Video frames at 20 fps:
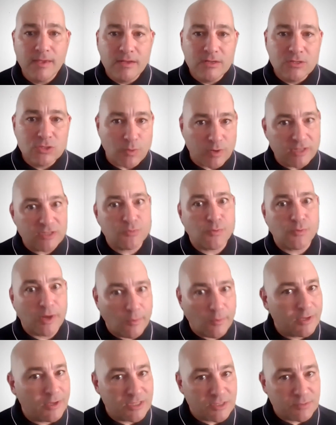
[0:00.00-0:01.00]

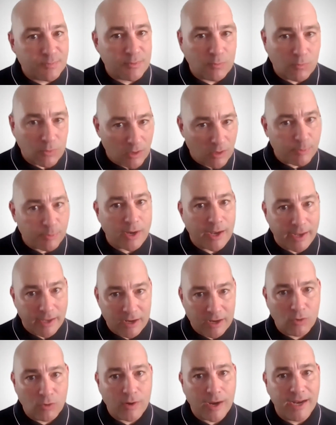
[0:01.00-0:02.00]
2021's, we're probably going
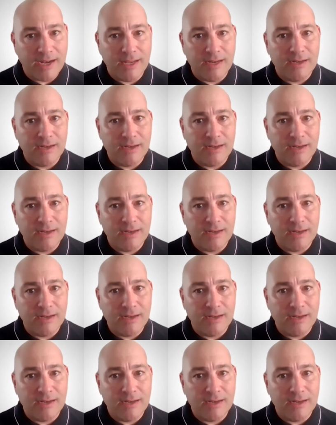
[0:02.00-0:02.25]
to grind